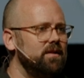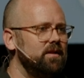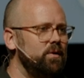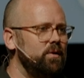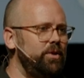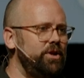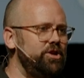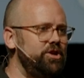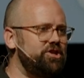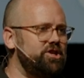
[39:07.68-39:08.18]

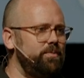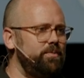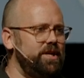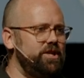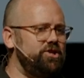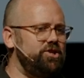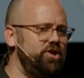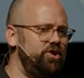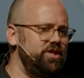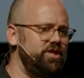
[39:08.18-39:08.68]
when you should be
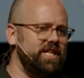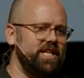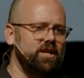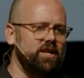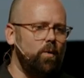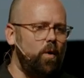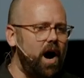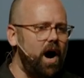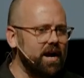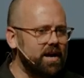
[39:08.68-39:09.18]
choosing
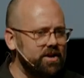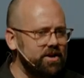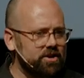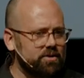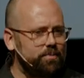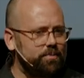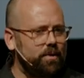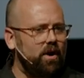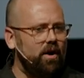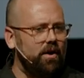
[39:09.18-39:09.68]
to walk in your
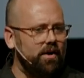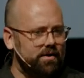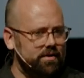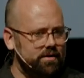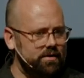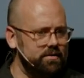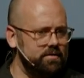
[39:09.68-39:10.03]
Paul?